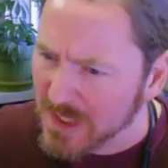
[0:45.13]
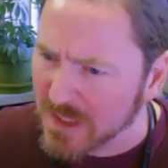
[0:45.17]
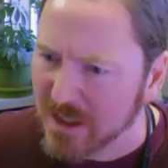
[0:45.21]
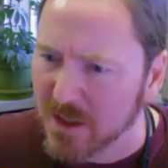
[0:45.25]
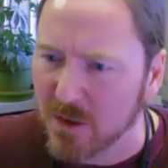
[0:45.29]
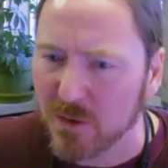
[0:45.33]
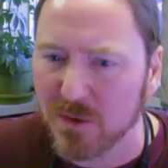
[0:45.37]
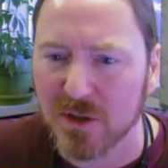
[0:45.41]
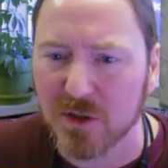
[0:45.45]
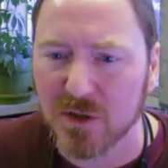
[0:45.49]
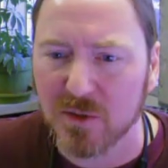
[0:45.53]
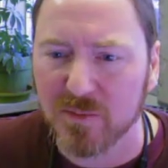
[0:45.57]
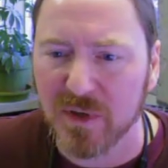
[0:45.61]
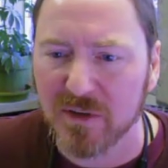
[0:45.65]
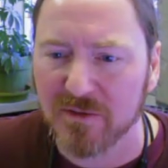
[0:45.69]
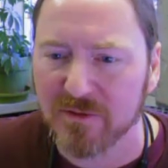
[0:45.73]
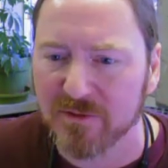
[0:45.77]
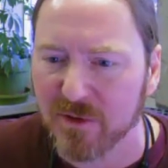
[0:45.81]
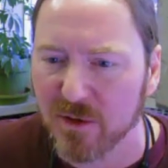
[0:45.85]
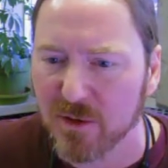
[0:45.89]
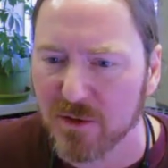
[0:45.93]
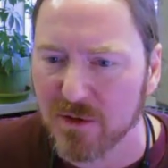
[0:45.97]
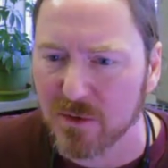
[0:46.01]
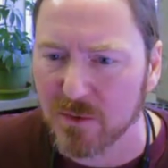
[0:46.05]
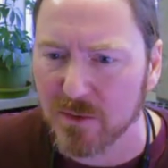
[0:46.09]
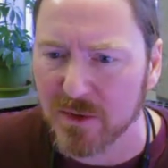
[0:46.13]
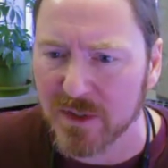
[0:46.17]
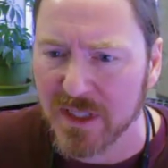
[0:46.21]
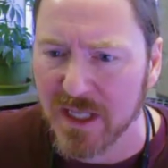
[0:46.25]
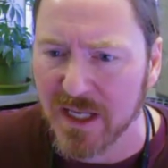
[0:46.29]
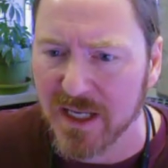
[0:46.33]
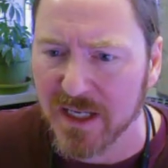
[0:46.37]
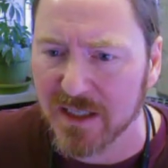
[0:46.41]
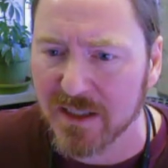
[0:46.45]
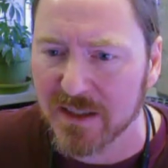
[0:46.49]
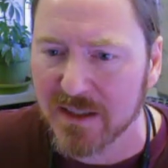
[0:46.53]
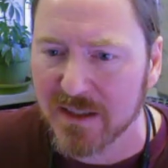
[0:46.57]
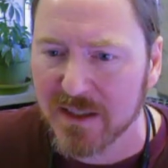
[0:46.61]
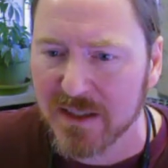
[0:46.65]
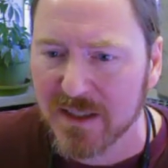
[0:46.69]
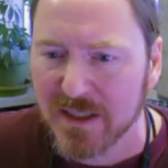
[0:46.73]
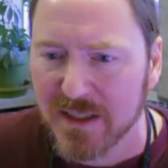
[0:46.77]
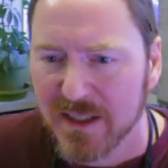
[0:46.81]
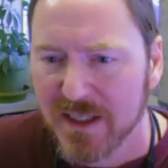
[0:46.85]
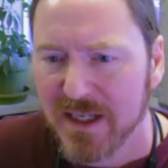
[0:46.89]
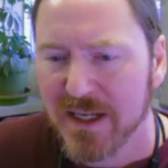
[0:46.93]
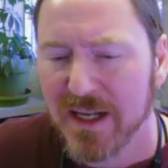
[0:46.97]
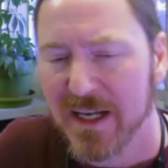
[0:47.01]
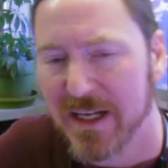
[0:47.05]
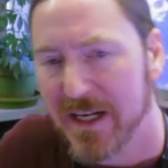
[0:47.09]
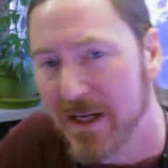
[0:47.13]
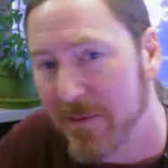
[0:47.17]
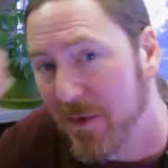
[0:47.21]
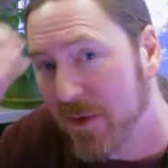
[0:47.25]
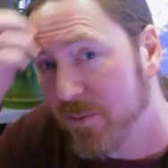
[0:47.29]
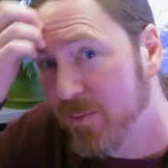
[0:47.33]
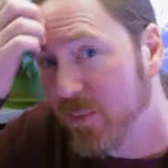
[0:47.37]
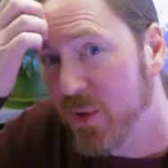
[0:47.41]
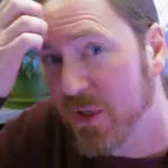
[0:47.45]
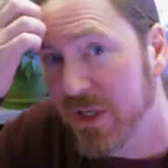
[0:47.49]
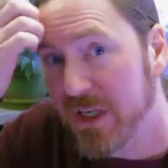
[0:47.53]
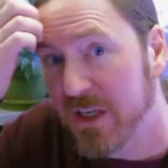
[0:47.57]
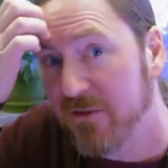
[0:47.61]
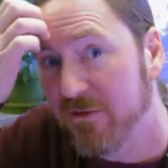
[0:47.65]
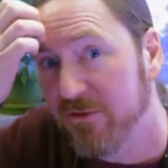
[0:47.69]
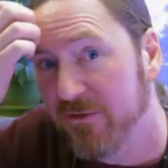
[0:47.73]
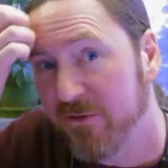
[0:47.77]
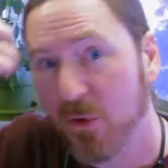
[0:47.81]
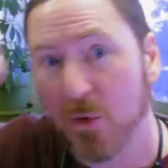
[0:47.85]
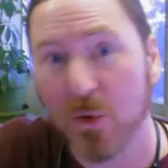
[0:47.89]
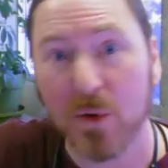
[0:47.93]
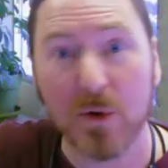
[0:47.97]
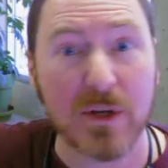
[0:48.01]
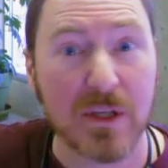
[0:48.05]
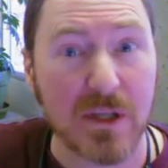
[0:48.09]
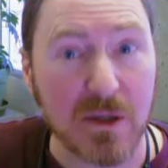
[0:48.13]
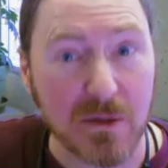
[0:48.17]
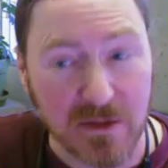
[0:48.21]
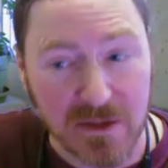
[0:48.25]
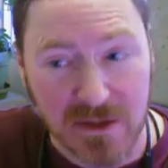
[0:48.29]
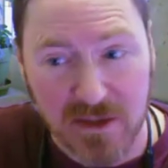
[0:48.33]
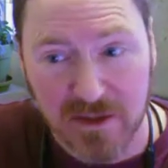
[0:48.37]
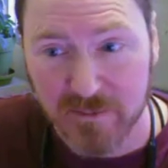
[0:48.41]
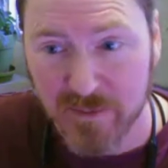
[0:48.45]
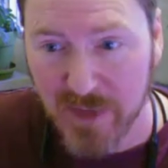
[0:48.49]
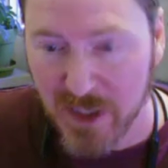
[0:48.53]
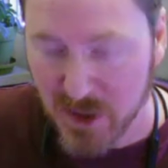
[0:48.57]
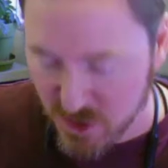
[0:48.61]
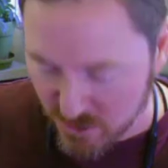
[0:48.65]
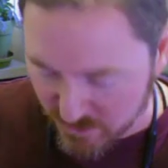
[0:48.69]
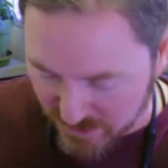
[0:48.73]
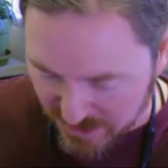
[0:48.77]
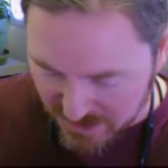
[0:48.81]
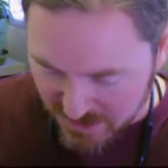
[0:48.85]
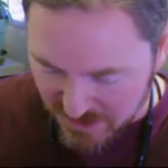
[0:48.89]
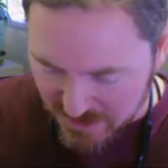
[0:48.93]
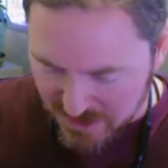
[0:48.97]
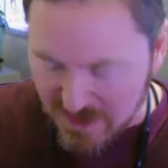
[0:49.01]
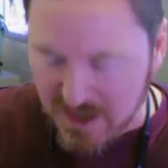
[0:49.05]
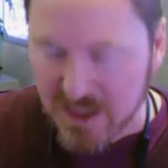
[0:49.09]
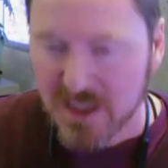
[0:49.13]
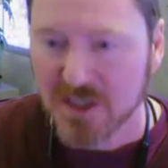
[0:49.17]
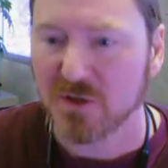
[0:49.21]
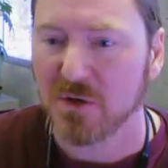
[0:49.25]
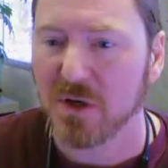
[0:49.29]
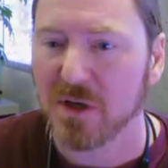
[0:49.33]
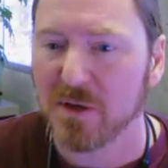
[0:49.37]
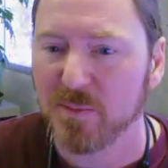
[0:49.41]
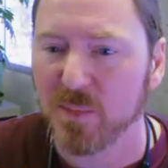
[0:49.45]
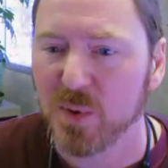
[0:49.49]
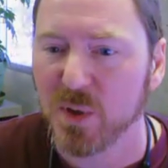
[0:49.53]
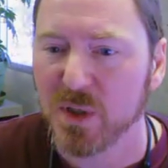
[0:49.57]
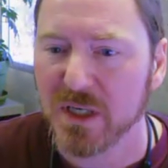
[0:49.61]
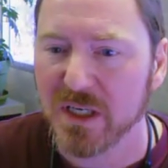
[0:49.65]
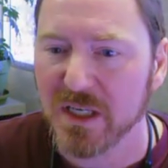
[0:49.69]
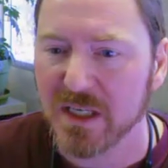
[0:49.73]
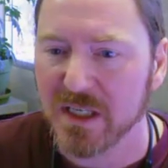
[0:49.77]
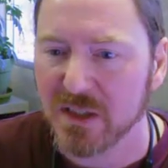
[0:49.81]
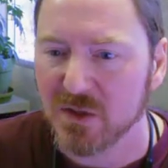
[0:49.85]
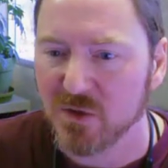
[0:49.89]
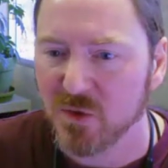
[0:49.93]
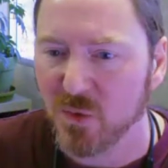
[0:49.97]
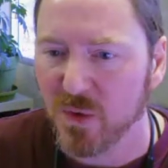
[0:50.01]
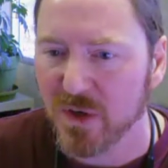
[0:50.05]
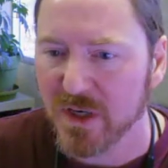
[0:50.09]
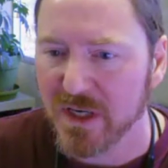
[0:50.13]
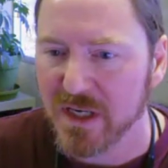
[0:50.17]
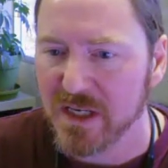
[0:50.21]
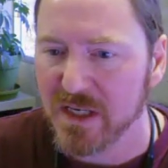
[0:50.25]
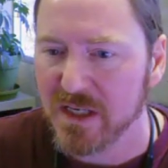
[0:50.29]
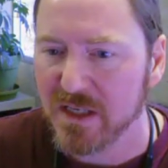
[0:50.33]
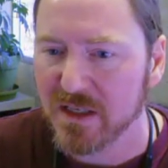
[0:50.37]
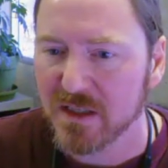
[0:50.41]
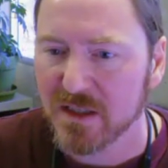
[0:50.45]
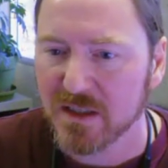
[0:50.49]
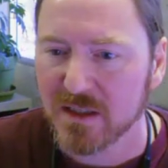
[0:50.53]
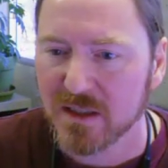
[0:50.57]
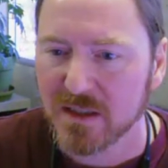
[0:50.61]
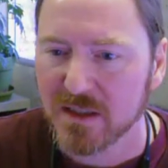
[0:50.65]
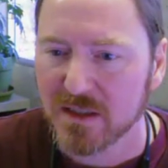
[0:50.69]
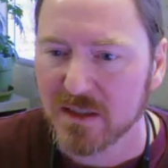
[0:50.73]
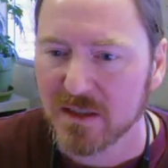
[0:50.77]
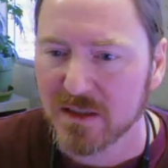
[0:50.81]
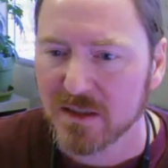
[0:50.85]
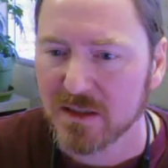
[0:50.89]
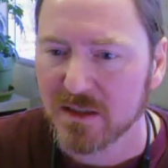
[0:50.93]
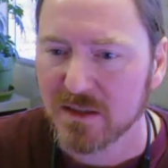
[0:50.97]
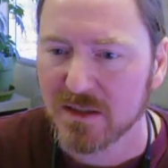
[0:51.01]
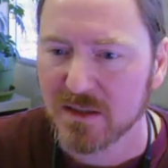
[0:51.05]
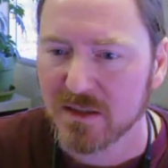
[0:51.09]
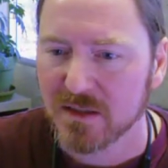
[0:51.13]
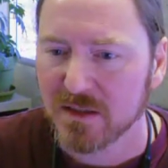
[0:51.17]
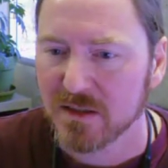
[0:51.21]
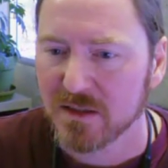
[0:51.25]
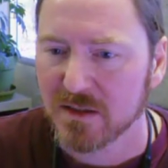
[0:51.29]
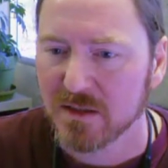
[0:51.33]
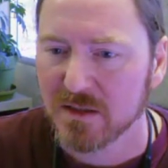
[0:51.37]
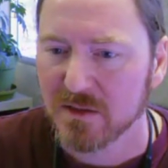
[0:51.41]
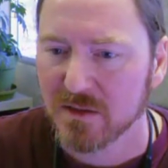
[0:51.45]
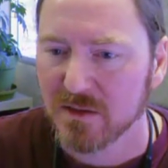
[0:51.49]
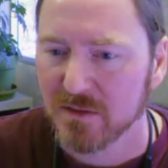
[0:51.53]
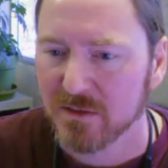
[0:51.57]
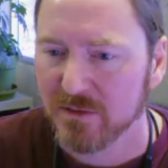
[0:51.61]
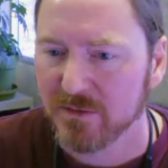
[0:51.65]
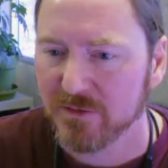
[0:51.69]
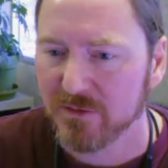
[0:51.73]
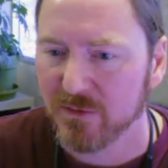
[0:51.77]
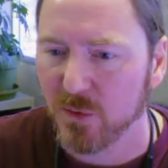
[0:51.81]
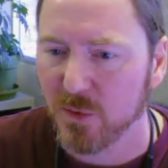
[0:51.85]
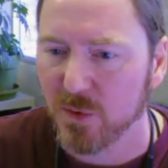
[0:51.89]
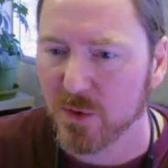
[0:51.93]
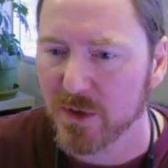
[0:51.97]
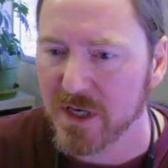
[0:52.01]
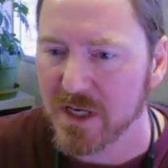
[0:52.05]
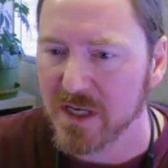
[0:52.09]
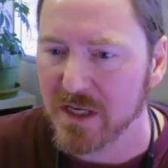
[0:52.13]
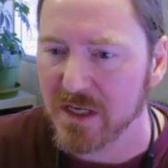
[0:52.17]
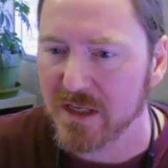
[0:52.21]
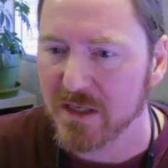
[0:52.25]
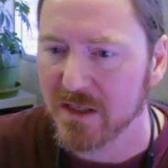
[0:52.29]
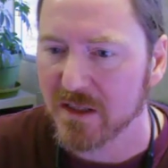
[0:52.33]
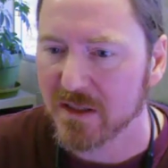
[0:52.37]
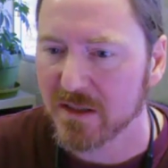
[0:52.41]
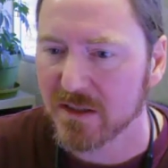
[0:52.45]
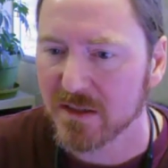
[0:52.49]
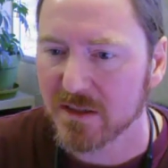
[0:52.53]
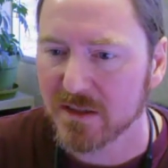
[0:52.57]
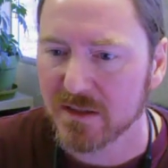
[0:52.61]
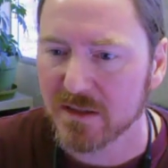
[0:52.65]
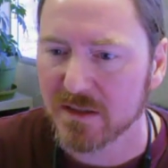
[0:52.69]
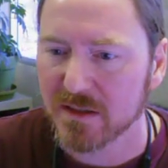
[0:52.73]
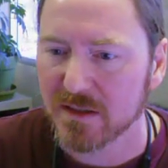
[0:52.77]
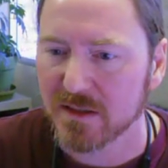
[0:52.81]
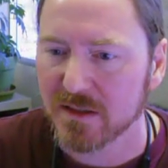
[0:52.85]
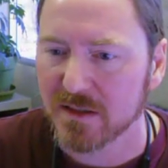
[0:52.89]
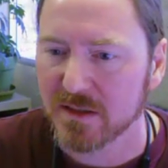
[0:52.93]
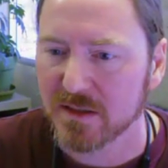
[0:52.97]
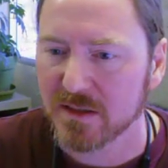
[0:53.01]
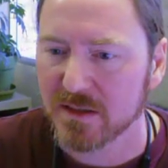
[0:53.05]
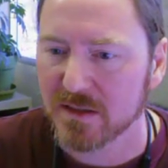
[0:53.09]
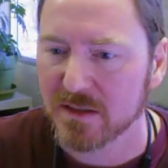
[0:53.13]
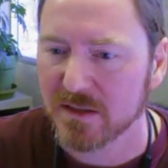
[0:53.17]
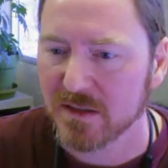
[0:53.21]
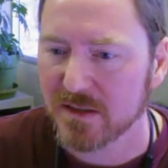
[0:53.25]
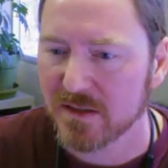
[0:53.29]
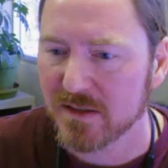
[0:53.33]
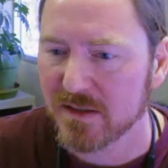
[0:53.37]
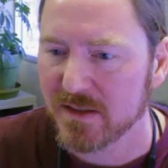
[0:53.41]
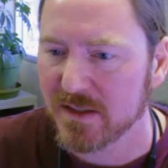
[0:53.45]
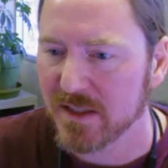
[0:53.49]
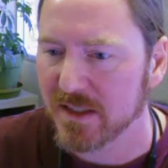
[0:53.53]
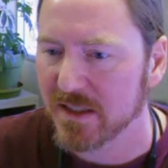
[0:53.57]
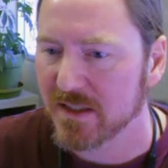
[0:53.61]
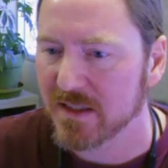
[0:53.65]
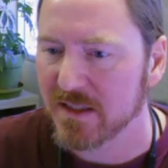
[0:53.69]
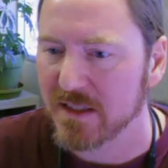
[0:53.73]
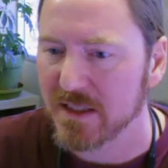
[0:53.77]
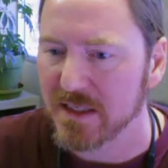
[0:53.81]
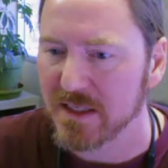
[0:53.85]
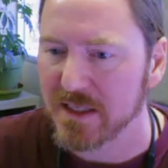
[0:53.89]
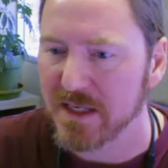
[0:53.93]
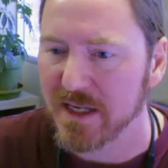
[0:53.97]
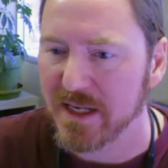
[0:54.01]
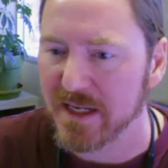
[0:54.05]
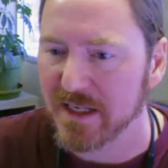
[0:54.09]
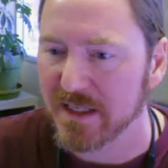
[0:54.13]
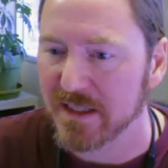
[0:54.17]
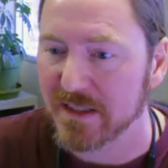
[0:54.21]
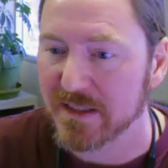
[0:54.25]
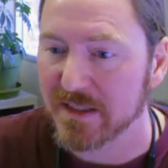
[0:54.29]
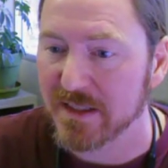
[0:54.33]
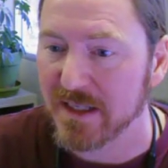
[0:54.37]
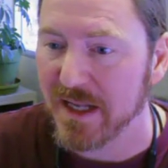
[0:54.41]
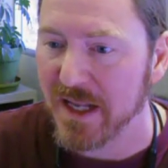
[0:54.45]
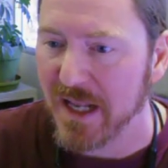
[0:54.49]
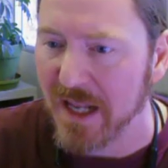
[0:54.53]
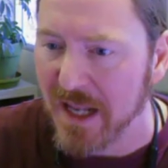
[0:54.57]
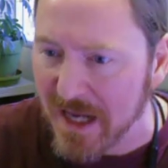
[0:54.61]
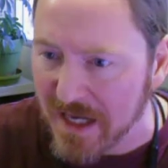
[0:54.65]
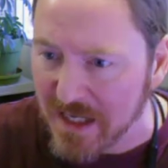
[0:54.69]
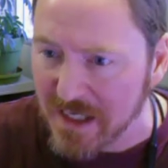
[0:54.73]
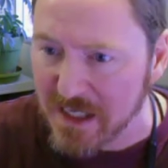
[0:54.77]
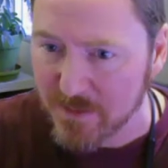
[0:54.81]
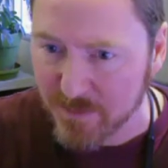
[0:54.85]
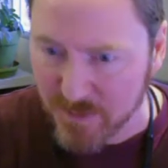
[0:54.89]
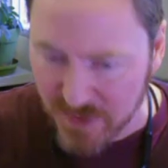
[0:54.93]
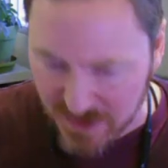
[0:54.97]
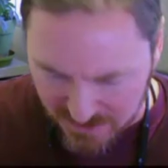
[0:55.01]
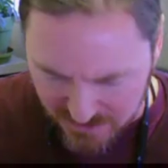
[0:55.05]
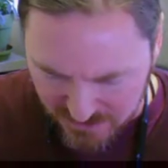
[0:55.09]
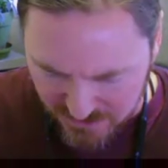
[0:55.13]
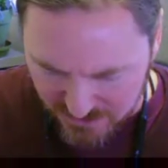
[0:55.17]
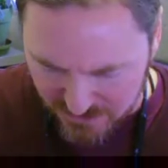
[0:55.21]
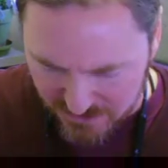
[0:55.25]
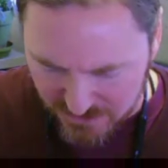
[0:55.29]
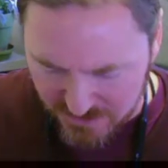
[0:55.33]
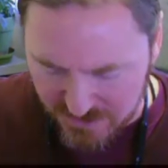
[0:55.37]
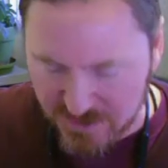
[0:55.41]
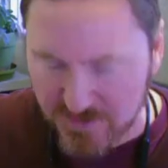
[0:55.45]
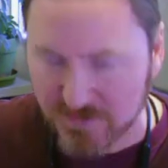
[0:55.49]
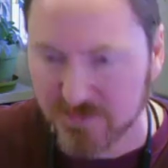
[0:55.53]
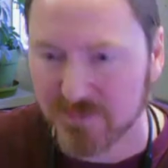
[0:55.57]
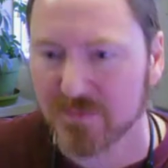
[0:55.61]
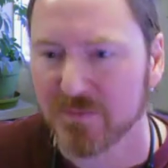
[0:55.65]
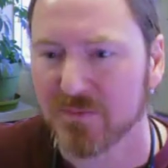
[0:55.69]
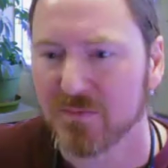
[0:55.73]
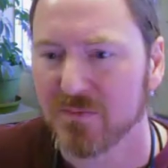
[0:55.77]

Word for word: can go a little bit further with that, and I'm going to put in four units of measurement. So I'll put in 20, 40, 60, and 80 pixels.